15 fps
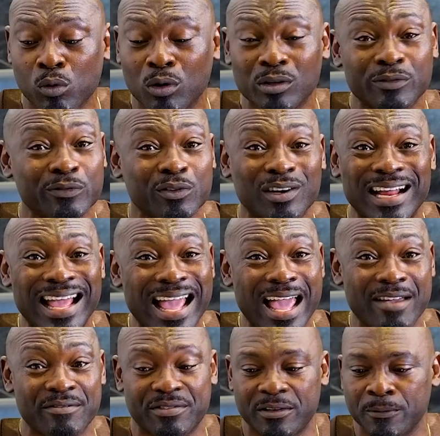world
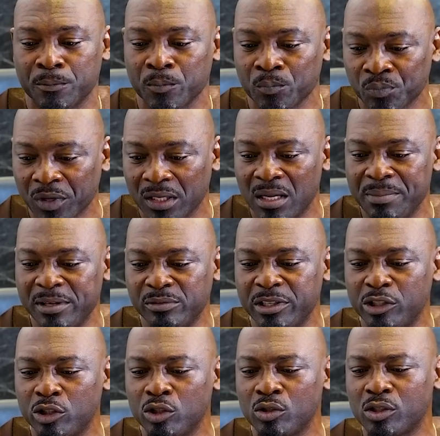forever. Let me
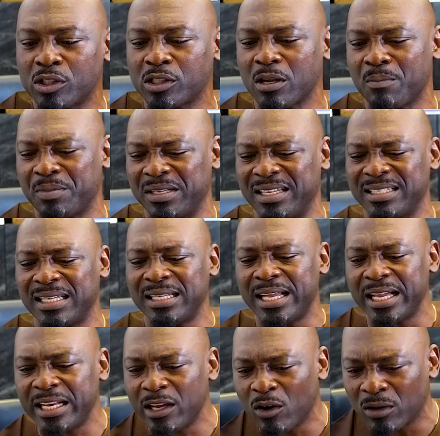read you something. There's a
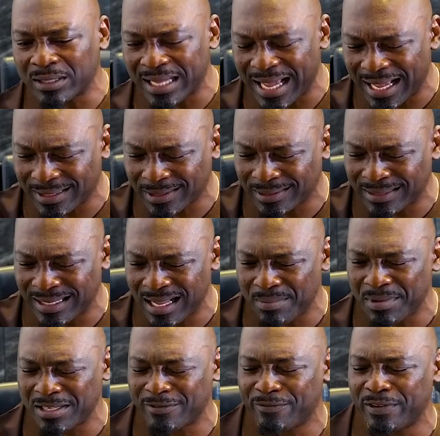lady on X. Her
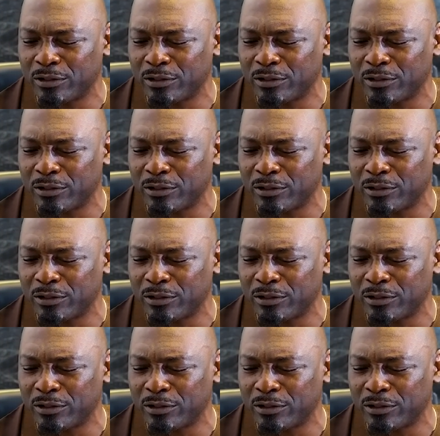name is